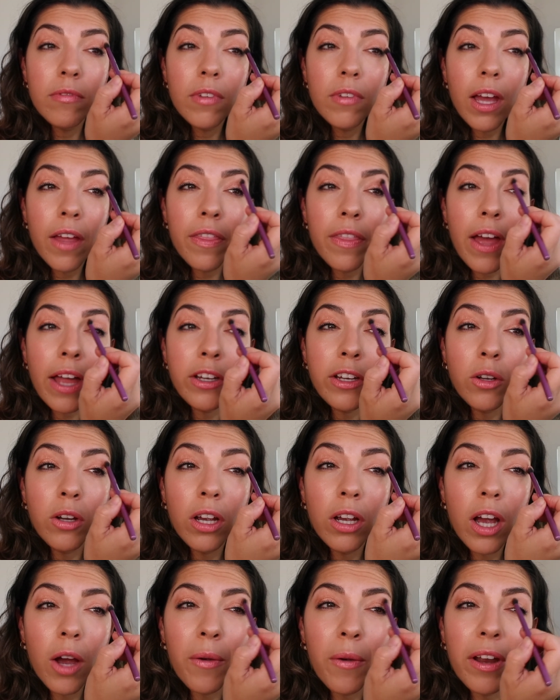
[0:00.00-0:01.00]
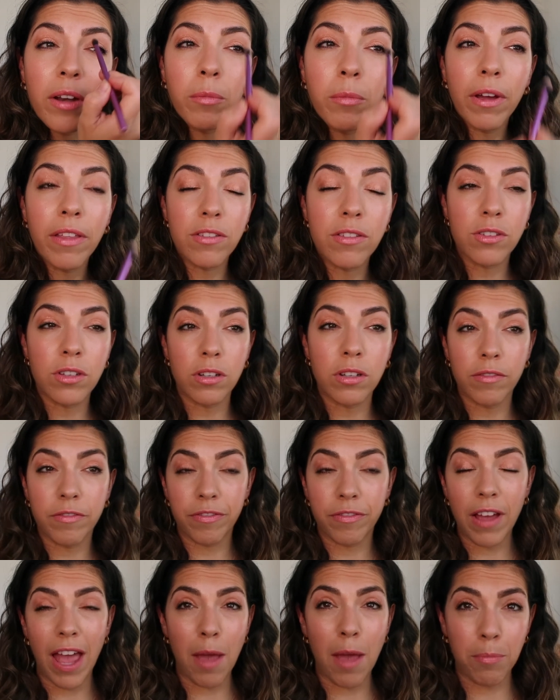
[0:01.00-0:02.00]
And then you could go in with sort
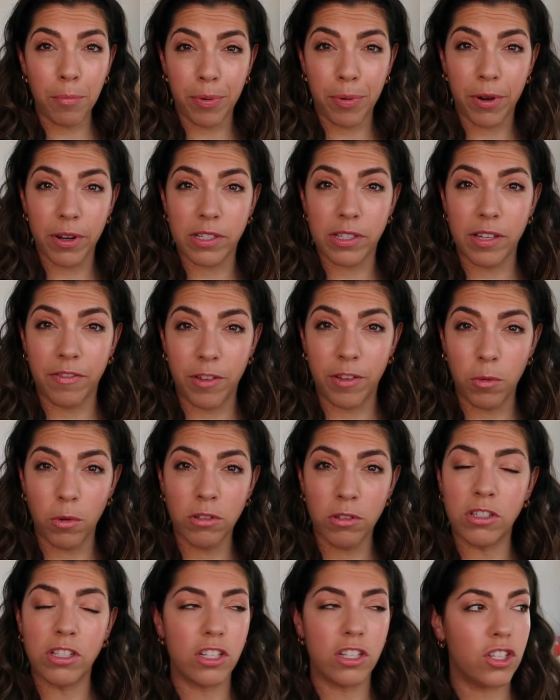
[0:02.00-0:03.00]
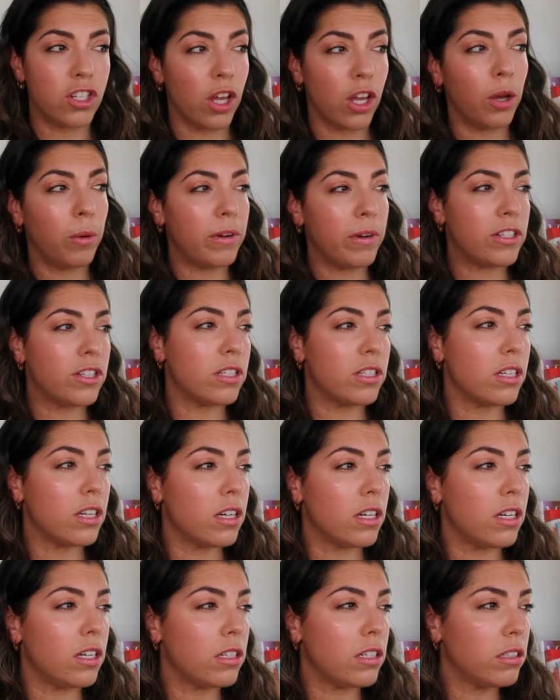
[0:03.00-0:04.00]
of Empress if you wanted to, which is
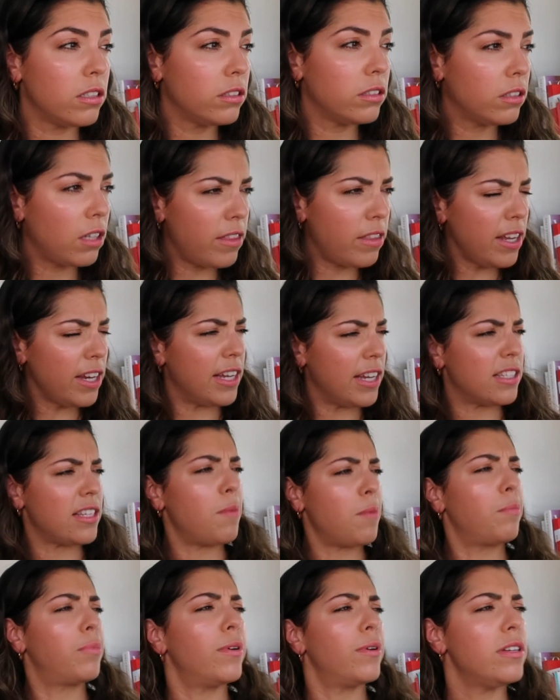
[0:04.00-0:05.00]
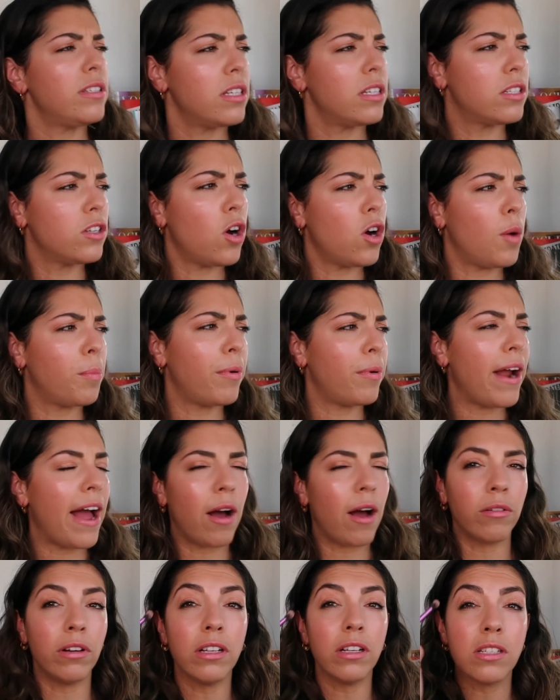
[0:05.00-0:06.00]
a dark
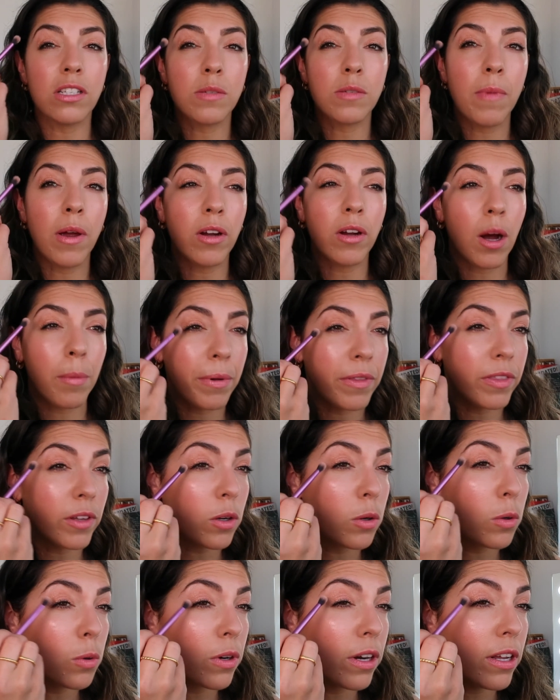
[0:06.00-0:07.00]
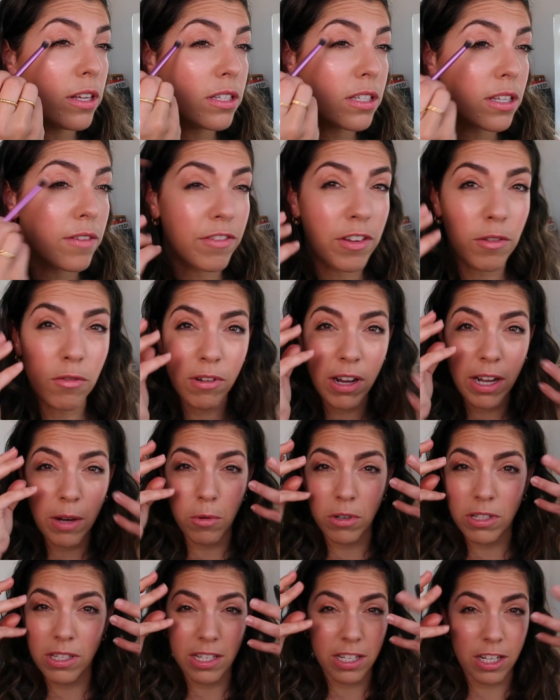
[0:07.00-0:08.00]
brown, and smoke up in the corners if you really
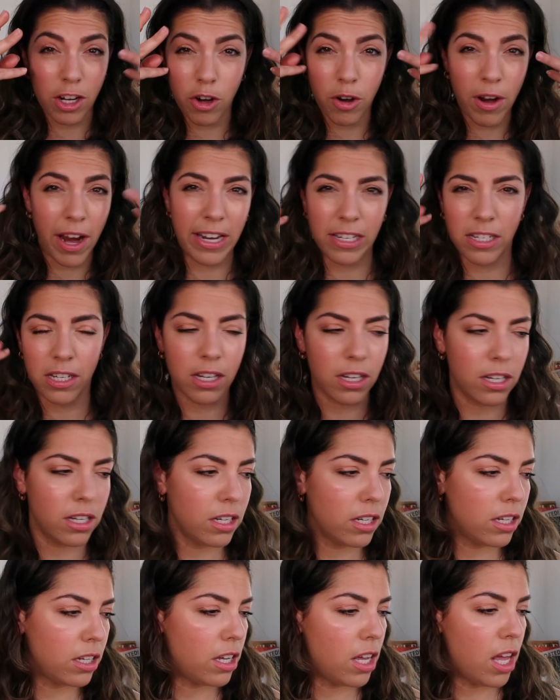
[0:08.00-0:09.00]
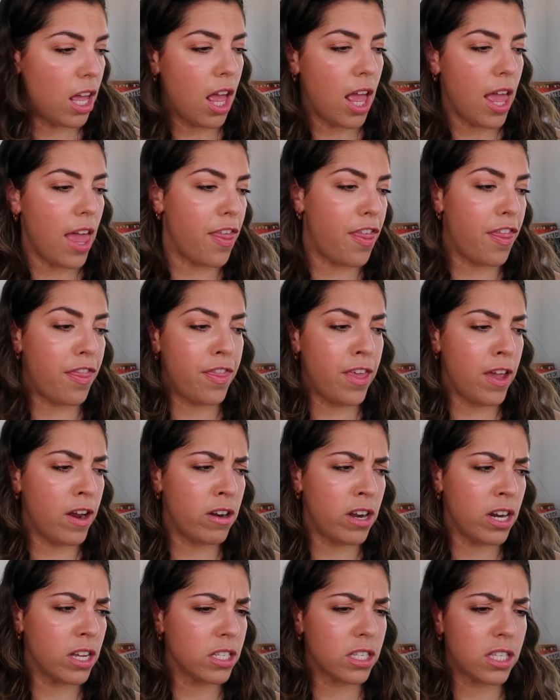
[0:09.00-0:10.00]
wanted to create a
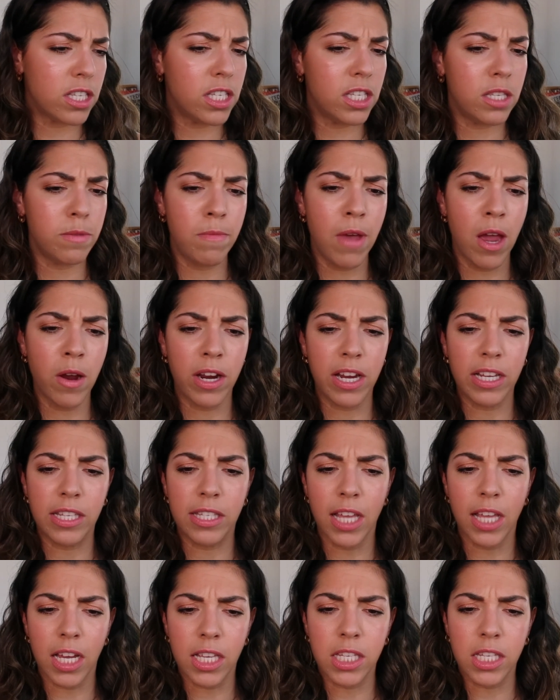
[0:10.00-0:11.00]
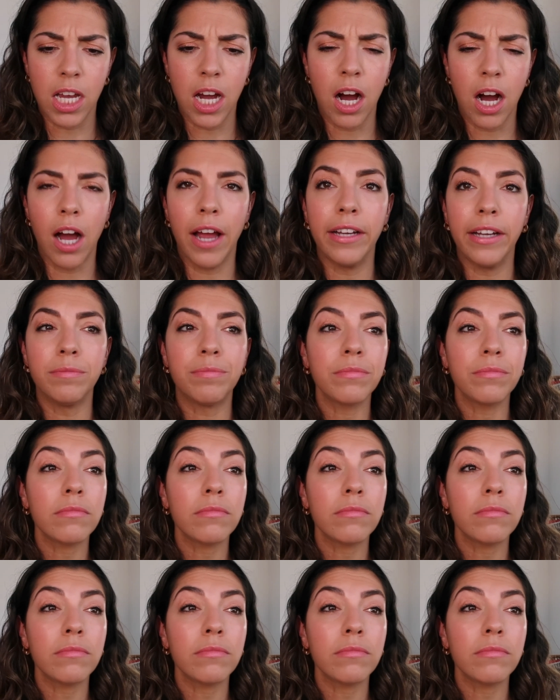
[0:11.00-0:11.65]
ethereal, smoky, sexy eye.